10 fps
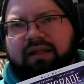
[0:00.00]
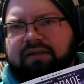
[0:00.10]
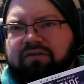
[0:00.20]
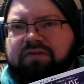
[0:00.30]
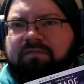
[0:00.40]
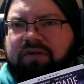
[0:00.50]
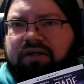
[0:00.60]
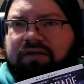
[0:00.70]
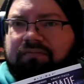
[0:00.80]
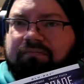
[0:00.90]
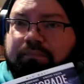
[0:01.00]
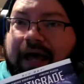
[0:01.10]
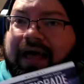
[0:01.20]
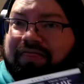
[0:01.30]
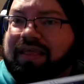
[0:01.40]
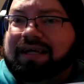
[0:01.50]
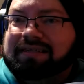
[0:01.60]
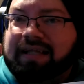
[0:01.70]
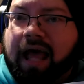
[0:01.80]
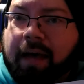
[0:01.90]
Like, there's some very bad
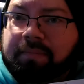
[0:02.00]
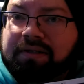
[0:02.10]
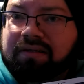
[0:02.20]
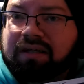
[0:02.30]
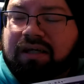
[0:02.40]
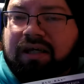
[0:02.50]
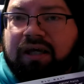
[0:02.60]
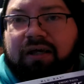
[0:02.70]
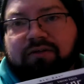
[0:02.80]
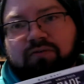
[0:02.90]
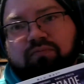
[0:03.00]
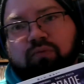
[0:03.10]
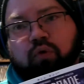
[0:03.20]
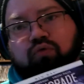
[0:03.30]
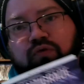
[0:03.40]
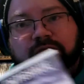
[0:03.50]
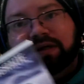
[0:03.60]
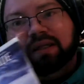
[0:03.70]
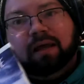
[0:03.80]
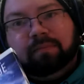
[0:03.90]
things that happen and some
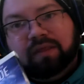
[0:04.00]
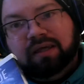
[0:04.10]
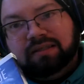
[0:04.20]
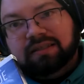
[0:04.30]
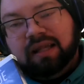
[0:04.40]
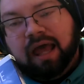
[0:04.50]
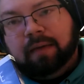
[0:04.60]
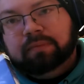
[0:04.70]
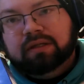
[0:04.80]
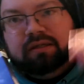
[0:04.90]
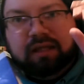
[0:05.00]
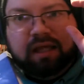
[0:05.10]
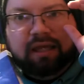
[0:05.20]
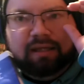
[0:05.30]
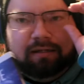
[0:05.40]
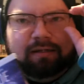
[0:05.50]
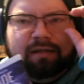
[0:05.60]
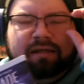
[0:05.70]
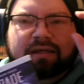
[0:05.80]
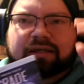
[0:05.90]
horrific type things that happen, and
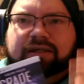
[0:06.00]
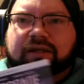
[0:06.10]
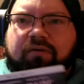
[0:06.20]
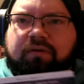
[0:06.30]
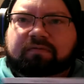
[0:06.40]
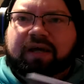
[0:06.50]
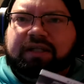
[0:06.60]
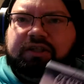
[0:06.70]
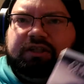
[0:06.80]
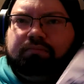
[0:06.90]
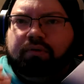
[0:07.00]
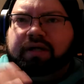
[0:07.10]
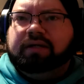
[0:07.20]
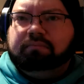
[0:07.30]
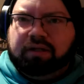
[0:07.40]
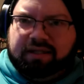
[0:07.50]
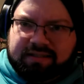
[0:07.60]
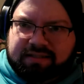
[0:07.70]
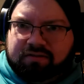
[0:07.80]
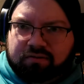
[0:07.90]
the fact that she's pregnant
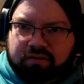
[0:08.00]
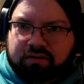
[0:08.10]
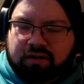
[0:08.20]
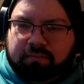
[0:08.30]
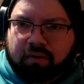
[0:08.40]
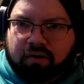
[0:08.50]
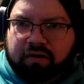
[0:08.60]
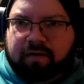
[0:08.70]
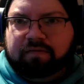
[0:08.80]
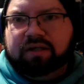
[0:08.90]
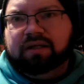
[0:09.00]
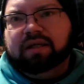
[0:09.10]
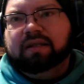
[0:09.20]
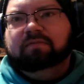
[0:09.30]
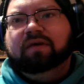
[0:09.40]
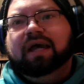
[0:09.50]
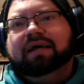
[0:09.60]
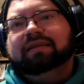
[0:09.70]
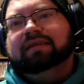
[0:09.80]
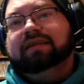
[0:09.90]
plays into a part of it, and the
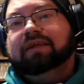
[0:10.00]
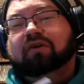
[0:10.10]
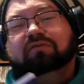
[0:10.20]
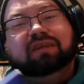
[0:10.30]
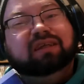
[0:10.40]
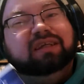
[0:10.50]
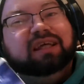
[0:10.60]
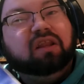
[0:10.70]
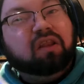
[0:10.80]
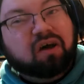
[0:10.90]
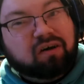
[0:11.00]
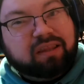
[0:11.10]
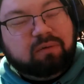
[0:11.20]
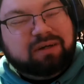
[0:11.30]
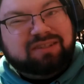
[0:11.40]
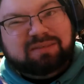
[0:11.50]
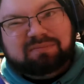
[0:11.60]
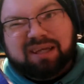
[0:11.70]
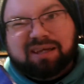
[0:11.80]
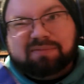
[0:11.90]
fact that they don't really get along that well
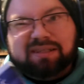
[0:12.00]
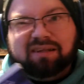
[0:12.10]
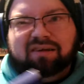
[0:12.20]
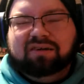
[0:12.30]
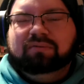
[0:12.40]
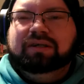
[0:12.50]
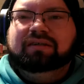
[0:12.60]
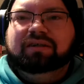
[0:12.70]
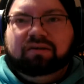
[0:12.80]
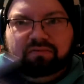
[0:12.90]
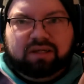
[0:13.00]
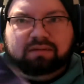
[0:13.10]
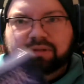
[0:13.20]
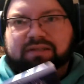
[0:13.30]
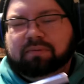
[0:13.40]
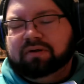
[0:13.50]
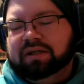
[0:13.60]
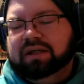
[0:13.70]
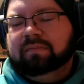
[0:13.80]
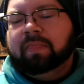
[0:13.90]
sometimes, get along with, kind of plays a part
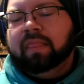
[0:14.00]
in it.